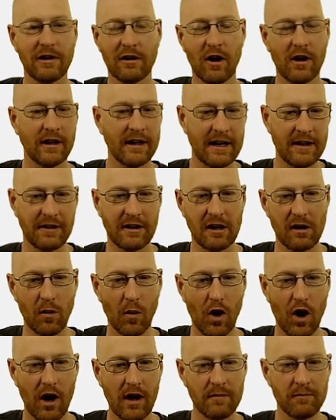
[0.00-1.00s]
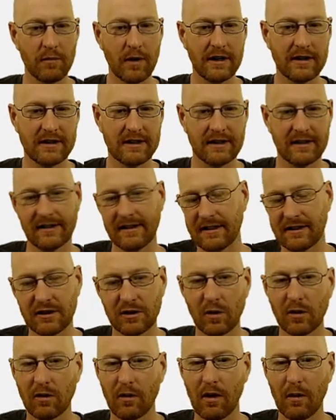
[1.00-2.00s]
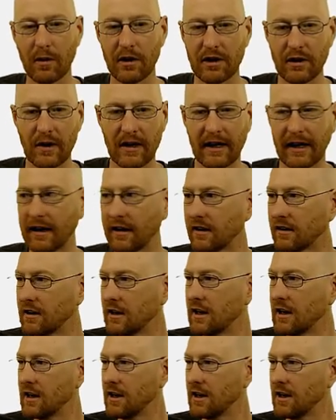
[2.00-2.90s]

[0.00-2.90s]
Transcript: We call it anything you want, but uh, that's sort of what we're doing here.